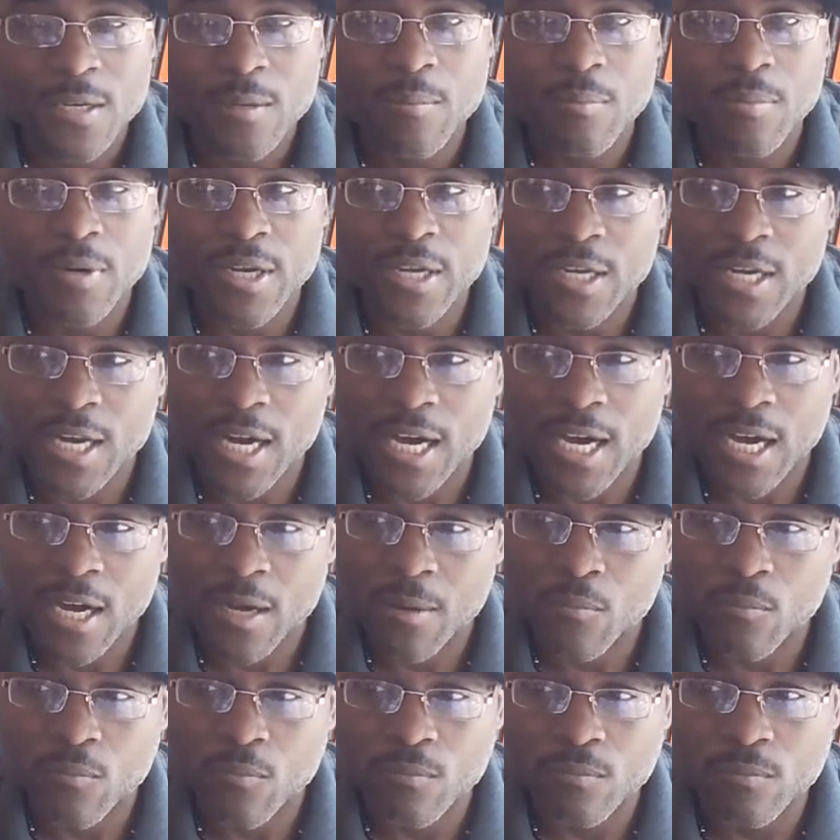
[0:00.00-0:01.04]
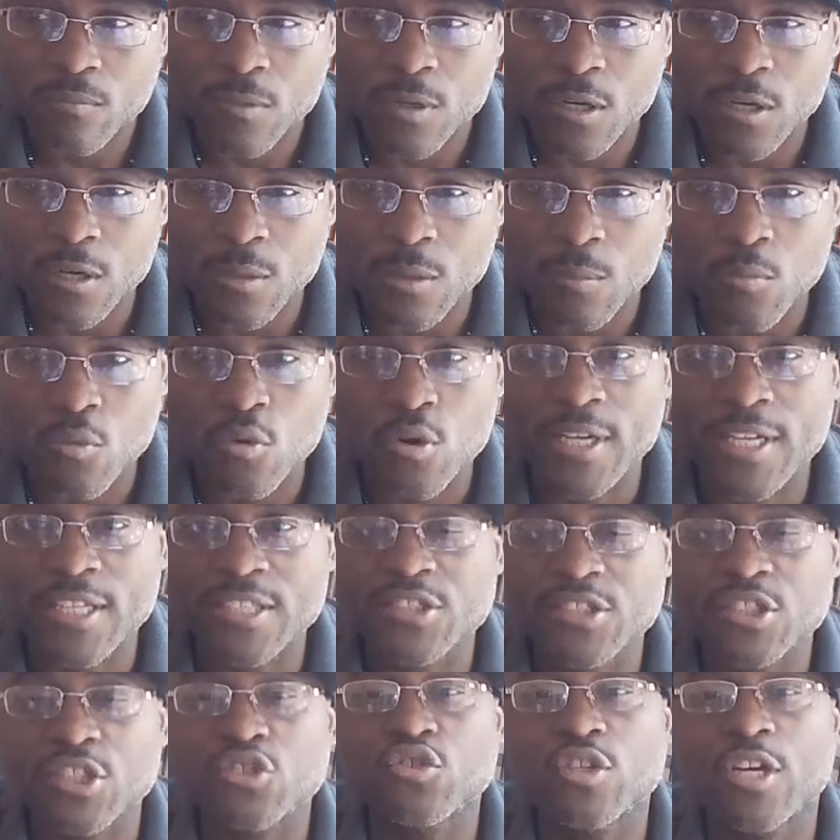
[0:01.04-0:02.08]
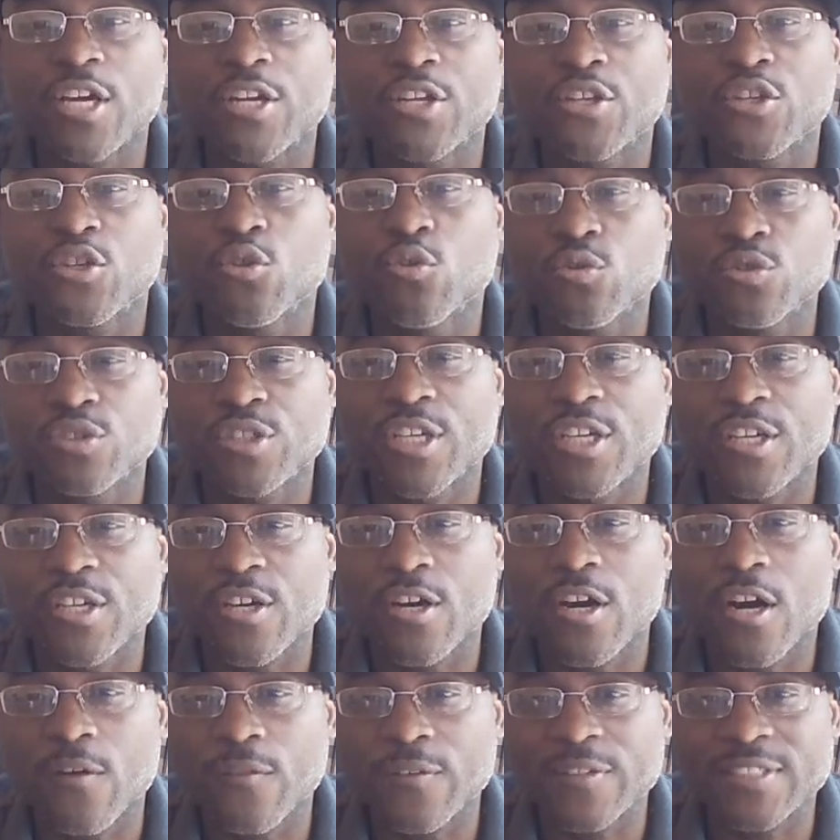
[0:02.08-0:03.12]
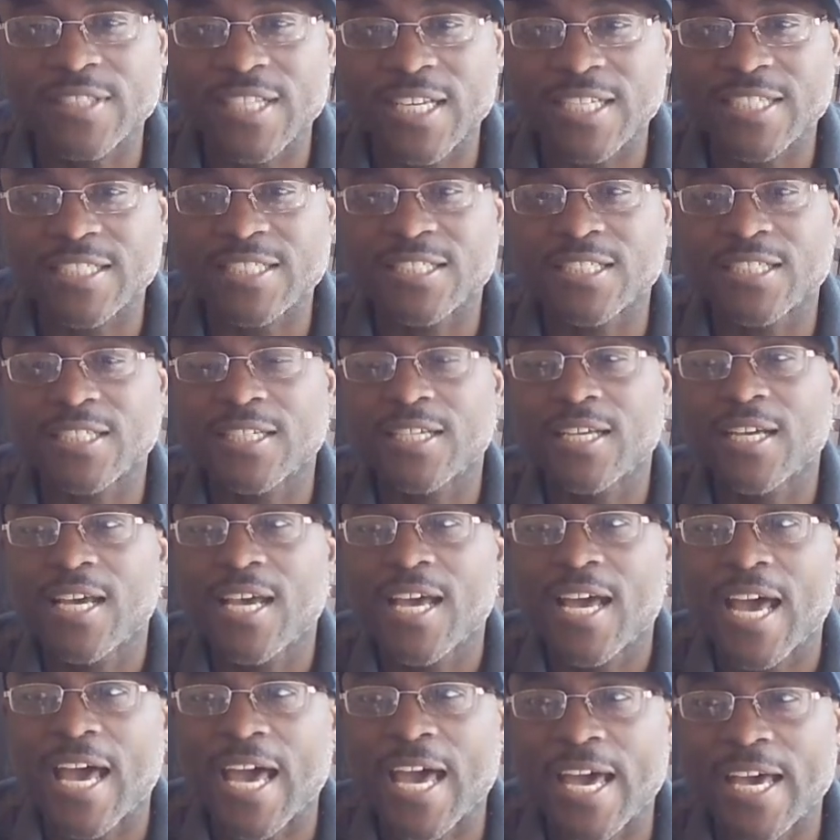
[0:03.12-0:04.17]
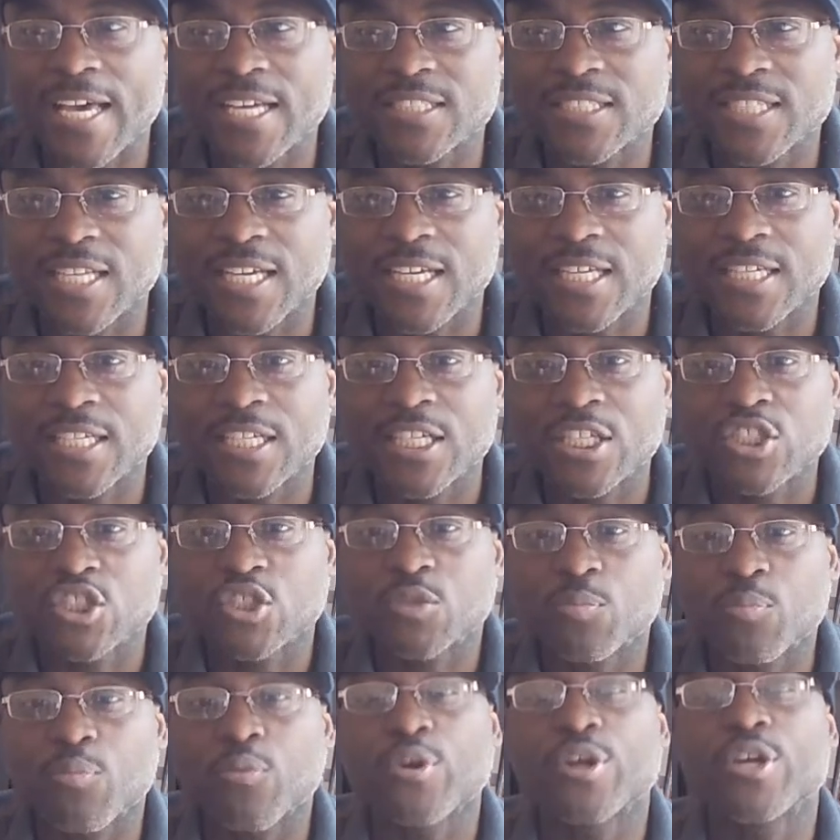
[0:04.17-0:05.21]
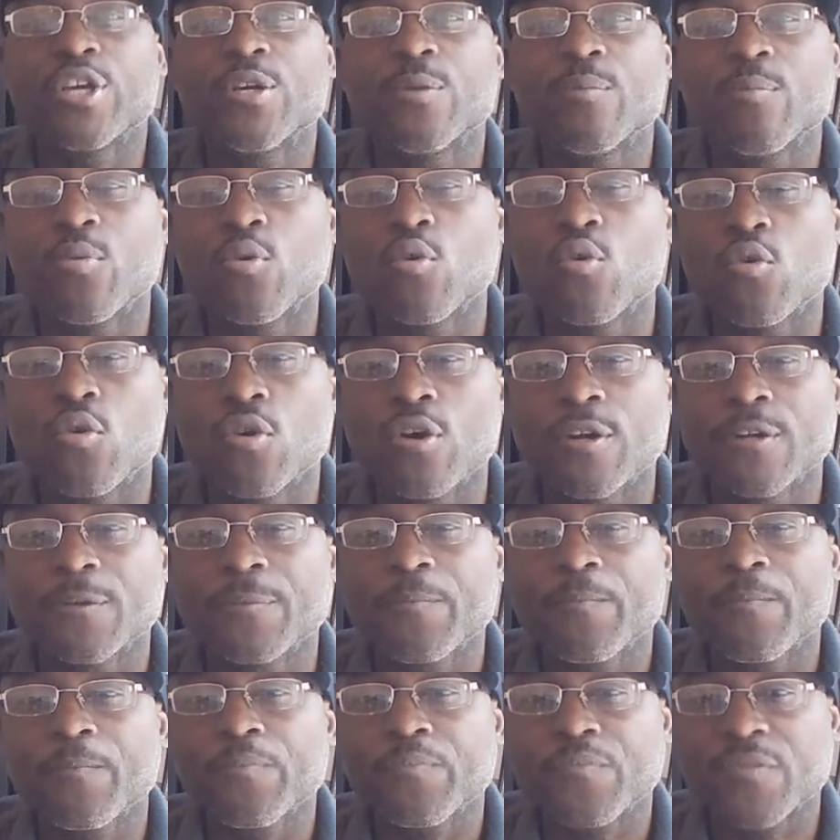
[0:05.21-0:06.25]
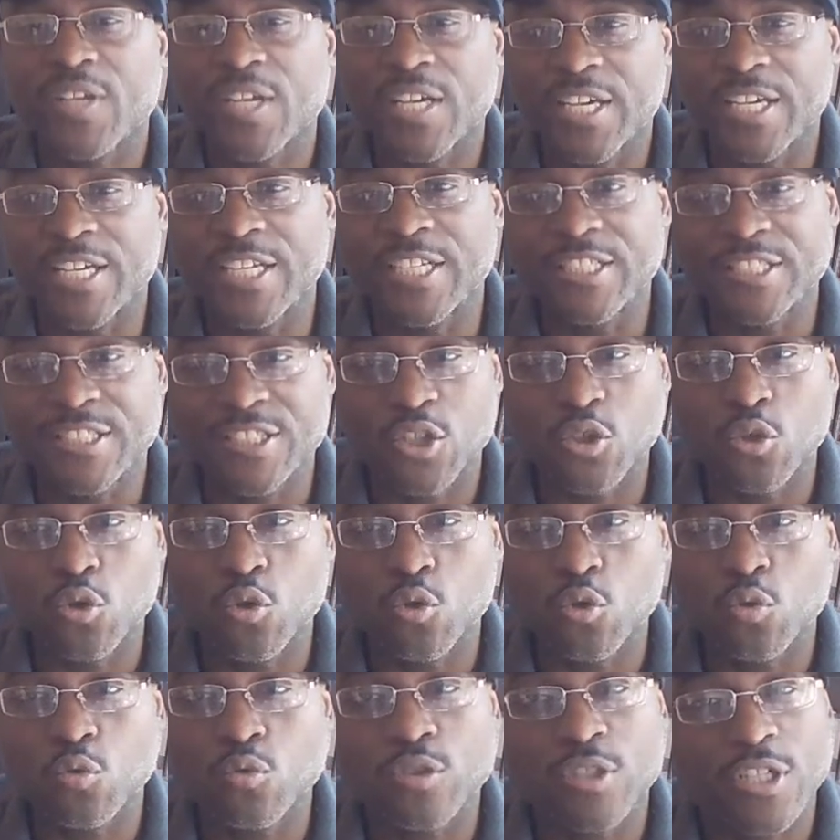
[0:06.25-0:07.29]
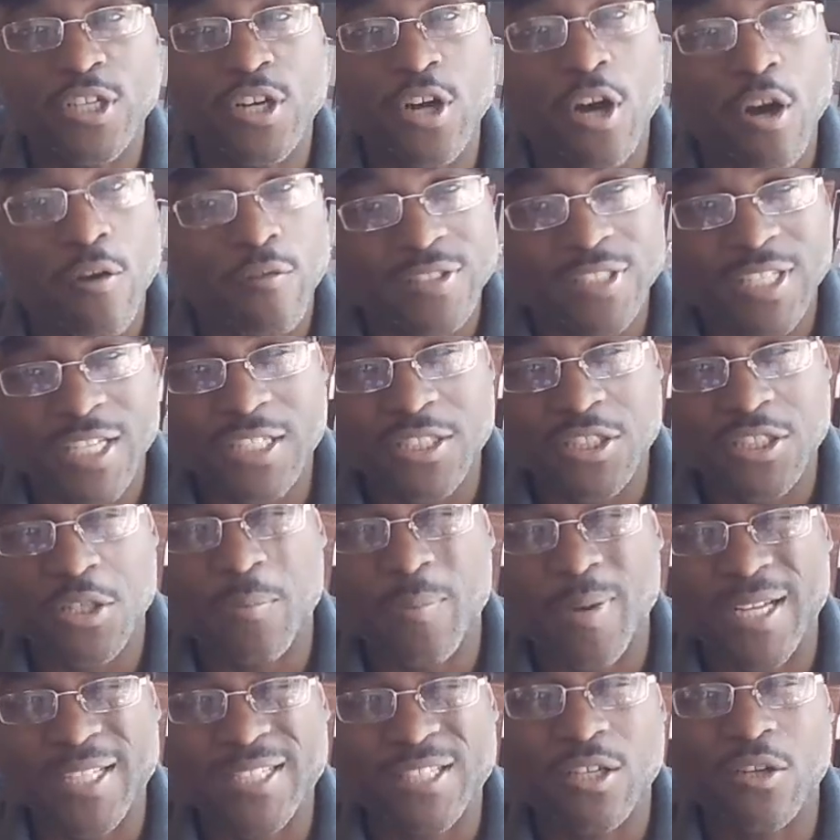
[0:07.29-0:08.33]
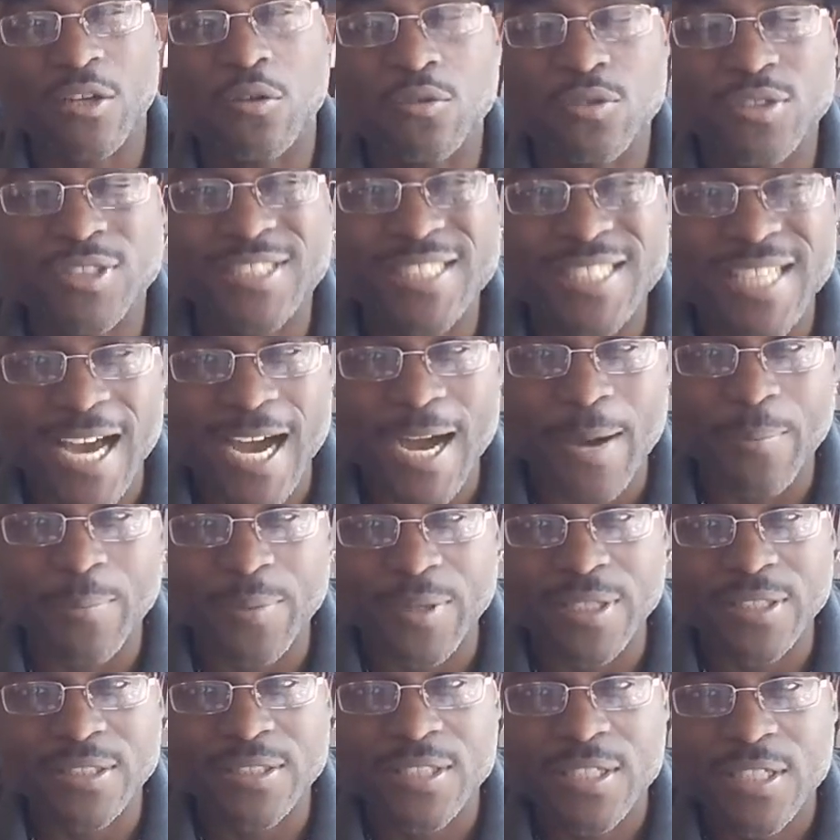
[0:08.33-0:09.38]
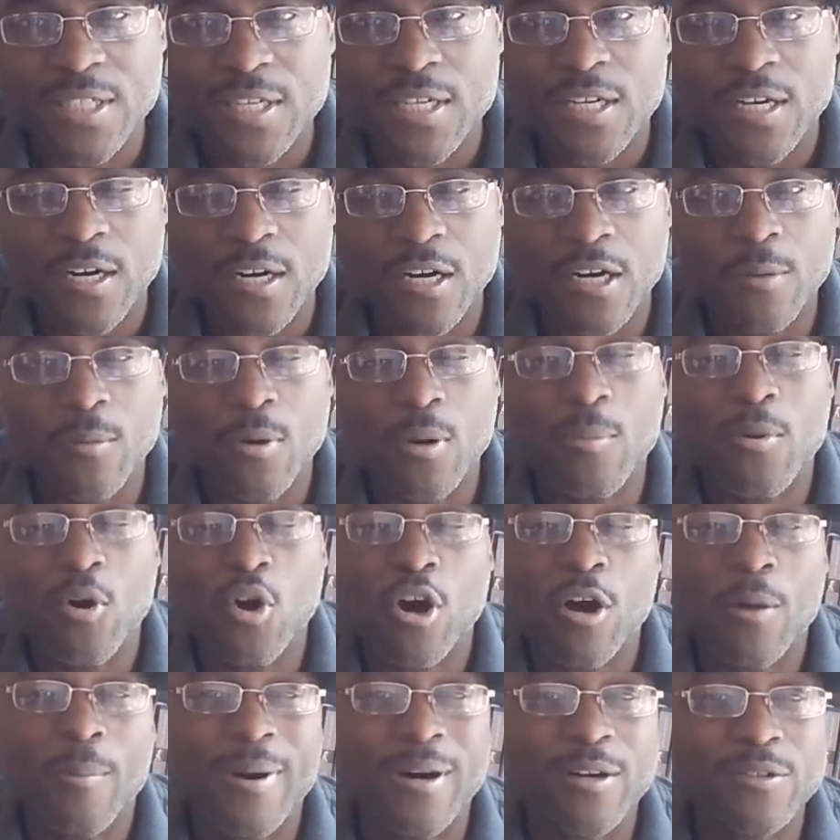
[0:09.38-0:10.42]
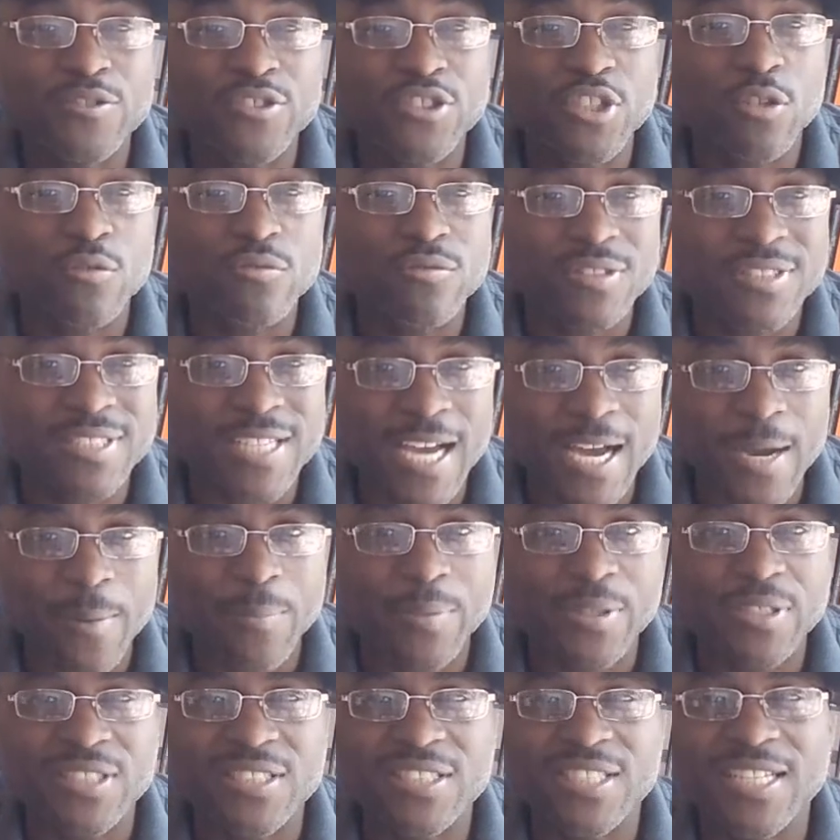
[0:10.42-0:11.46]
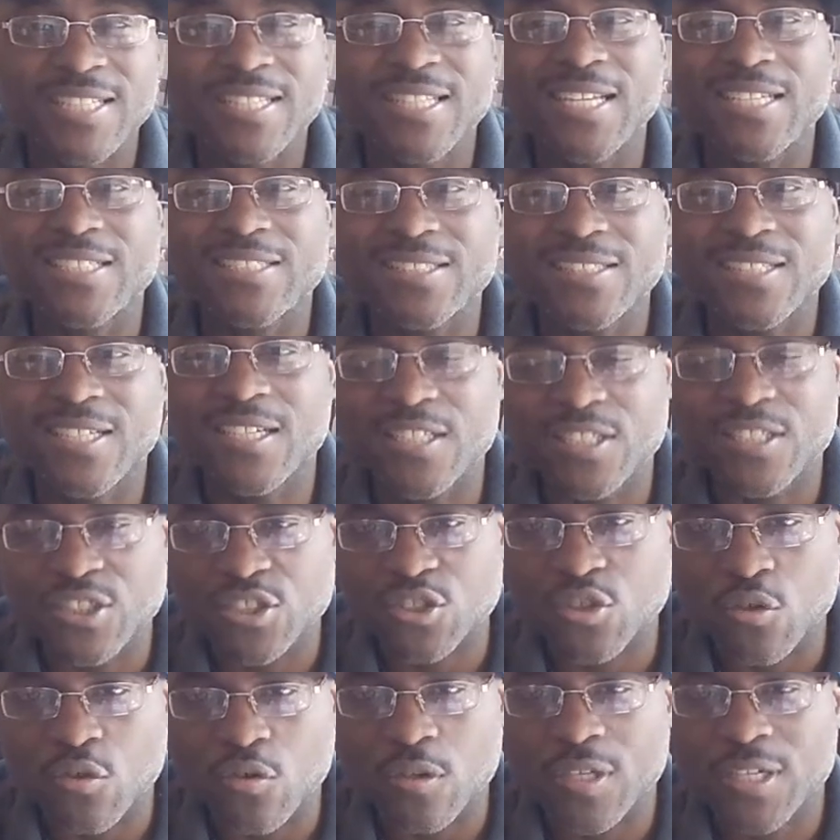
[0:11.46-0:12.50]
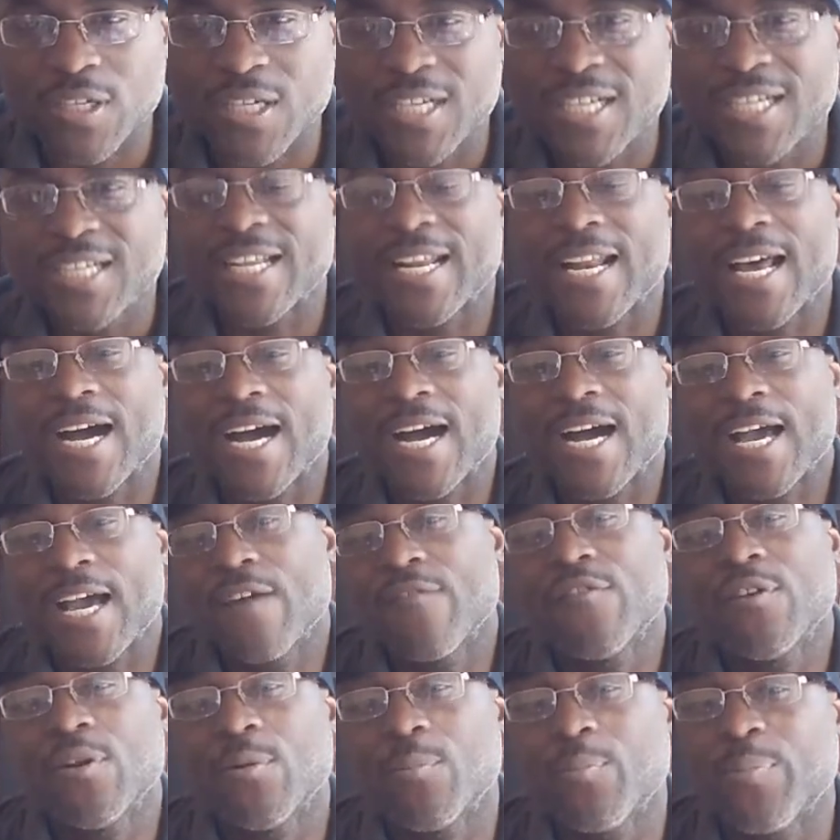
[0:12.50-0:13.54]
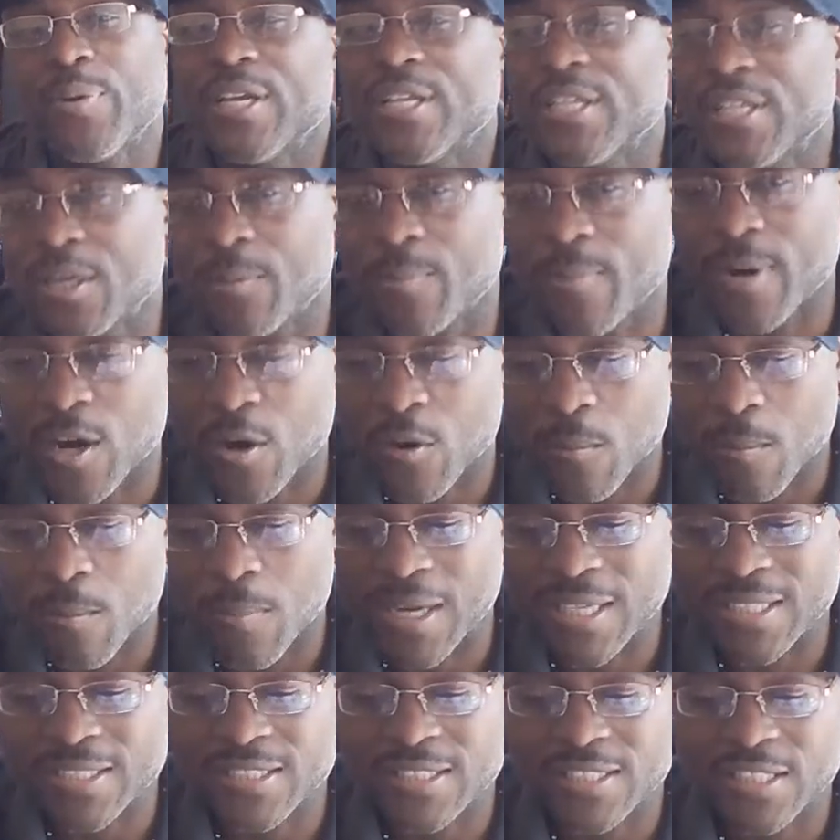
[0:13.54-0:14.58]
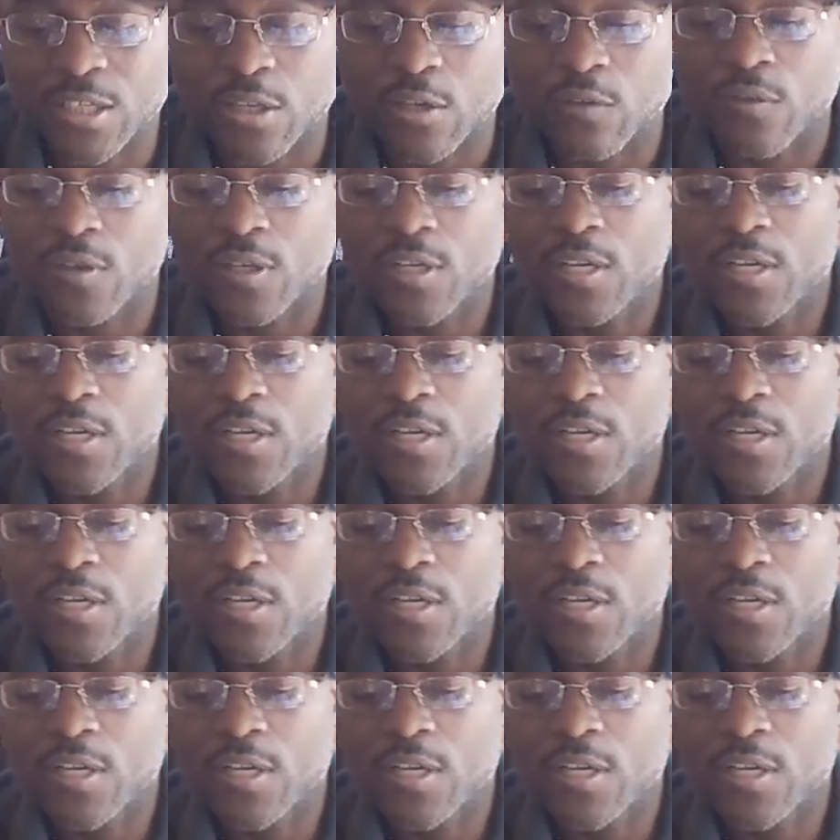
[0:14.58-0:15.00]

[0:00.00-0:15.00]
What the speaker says: but I'm more or less just trying to use their conversation as a springboard into the conversation about those topics, or about certain topics that they touched on that I have an opinion about myself.